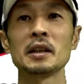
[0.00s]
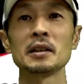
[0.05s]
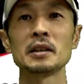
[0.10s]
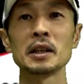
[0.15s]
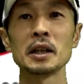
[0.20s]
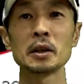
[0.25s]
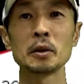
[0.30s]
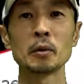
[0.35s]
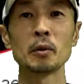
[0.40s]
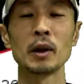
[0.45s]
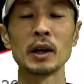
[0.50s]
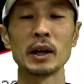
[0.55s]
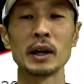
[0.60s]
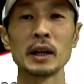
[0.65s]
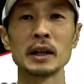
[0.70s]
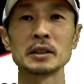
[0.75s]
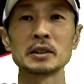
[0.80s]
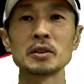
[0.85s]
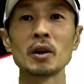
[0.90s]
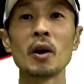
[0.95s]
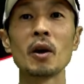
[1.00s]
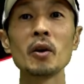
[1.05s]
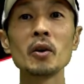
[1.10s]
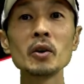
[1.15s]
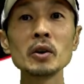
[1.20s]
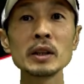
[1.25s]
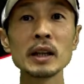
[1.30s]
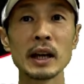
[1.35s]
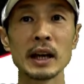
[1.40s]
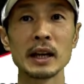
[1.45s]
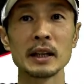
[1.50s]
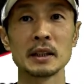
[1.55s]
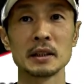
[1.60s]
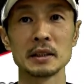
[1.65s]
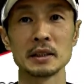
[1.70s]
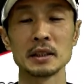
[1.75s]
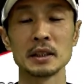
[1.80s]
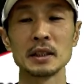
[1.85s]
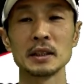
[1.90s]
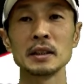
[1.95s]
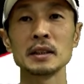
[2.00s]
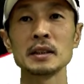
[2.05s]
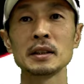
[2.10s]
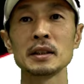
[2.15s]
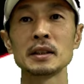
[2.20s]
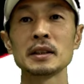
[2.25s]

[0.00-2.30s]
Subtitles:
requires all the energy